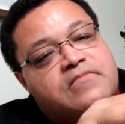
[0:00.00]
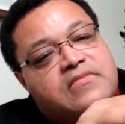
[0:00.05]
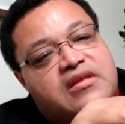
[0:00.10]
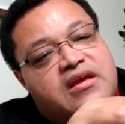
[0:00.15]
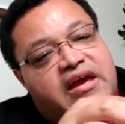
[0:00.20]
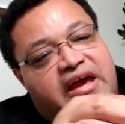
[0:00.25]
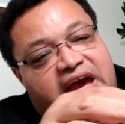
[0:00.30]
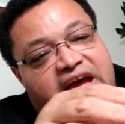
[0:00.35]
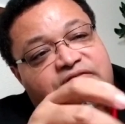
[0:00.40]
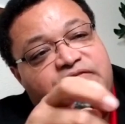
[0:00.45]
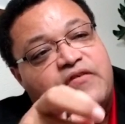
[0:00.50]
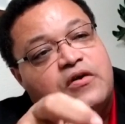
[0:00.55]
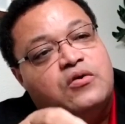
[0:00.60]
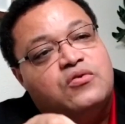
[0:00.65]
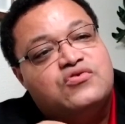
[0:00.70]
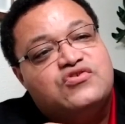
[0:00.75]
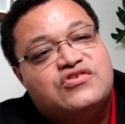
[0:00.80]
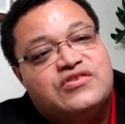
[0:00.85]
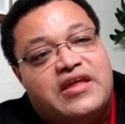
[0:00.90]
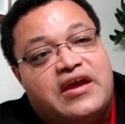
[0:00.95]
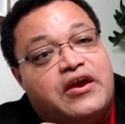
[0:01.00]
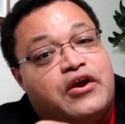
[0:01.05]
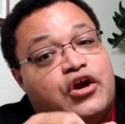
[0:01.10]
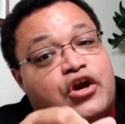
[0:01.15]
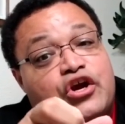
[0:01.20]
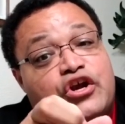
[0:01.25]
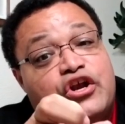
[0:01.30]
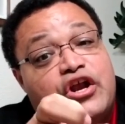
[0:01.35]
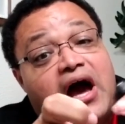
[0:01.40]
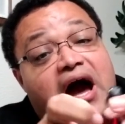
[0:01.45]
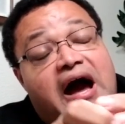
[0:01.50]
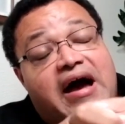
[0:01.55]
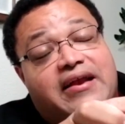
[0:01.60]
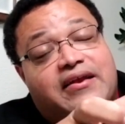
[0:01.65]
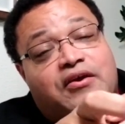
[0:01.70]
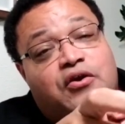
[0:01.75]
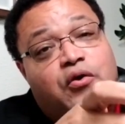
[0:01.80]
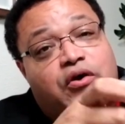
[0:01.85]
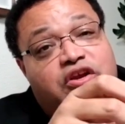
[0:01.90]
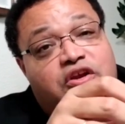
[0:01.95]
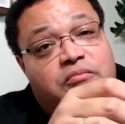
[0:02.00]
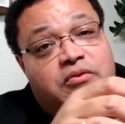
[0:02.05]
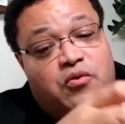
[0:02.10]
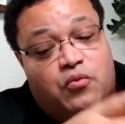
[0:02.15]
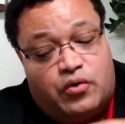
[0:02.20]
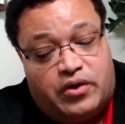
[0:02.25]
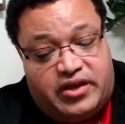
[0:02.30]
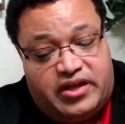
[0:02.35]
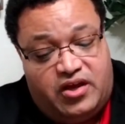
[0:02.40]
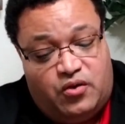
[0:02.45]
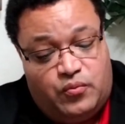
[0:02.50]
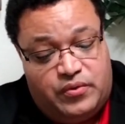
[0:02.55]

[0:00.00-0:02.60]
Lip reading: headphones, they are not going to be working